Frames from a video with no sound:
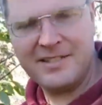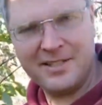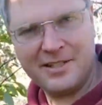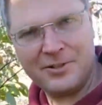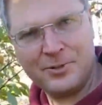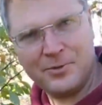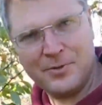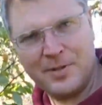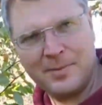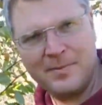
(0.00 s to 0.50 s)

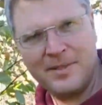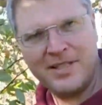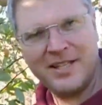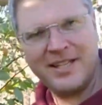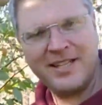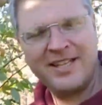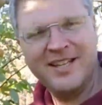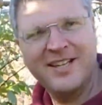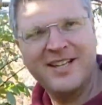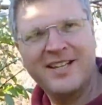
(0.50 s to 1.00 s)

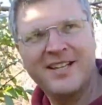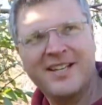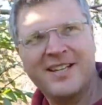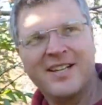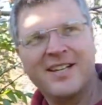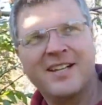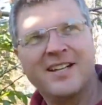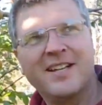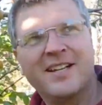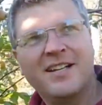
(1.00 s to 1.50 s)
extremely
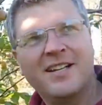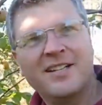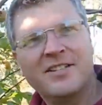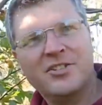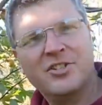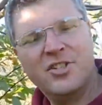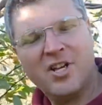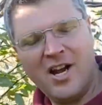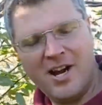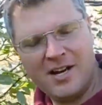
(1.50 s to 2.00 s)

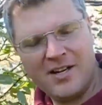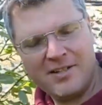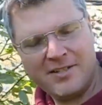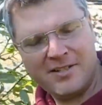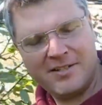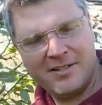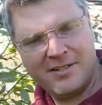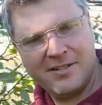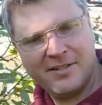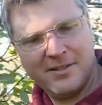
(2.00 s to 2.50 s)
tart,
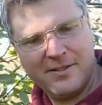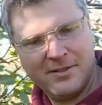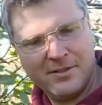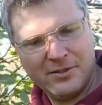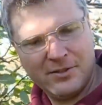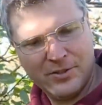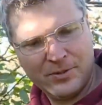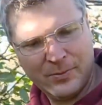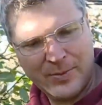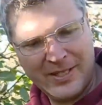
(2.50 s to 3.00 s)

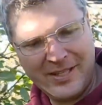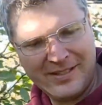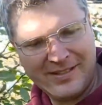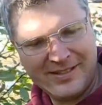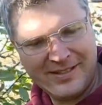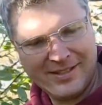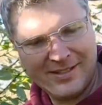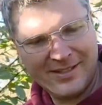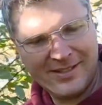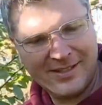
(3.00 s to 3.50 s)

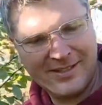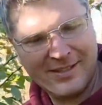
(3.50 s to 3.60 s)
sweet,